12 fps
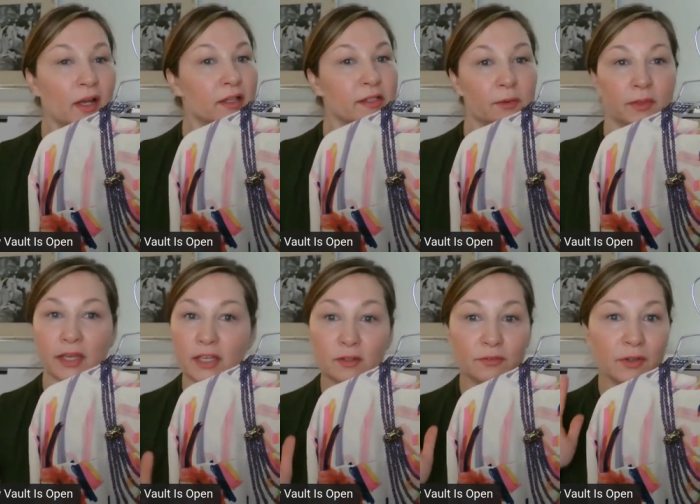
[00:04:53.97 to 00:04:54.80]
So
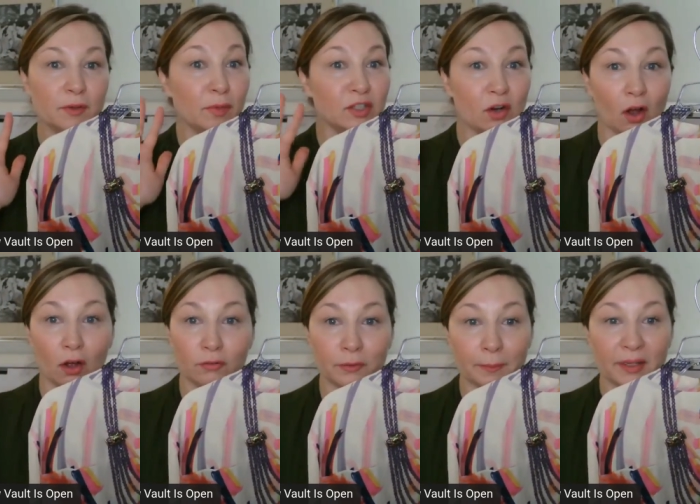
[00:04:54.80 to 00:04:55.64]
thank you very much
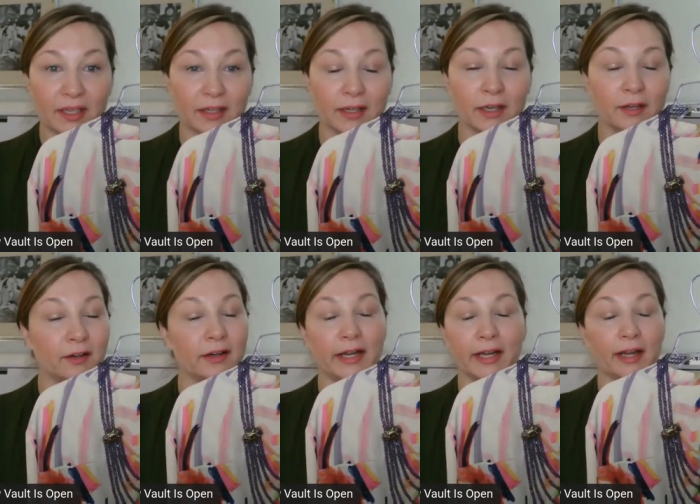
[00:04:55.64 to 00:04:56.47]
all for being
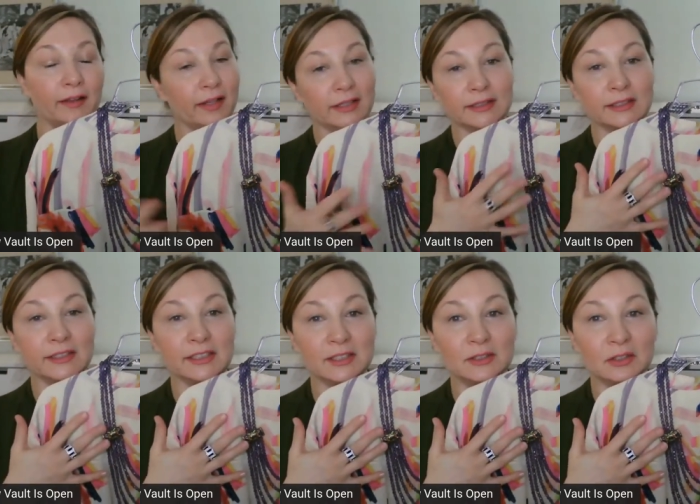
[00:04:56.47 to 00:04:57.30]
here and let's
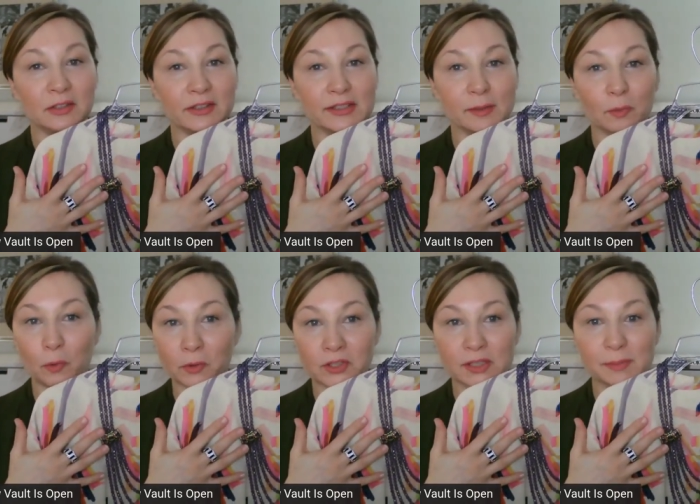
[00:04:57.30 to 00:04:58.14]
continue to look at some
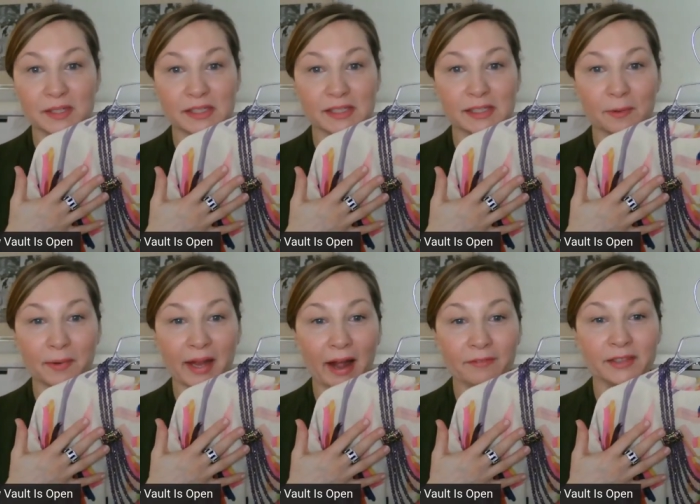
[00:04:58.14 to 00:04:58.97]
gorgeous pieces that we
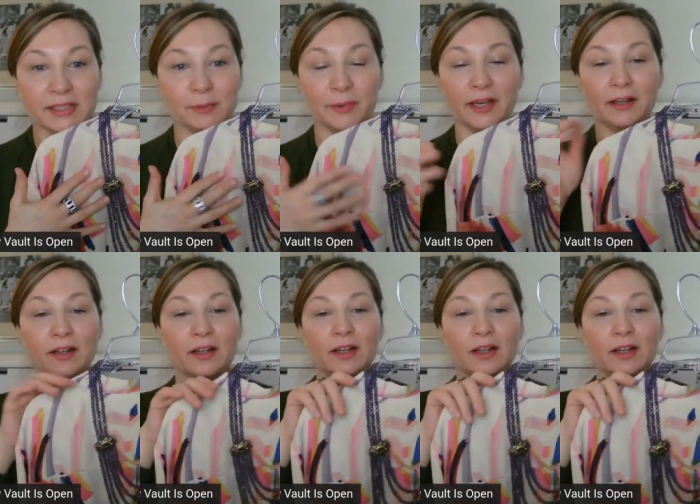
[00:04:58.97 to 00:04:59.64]
have this week.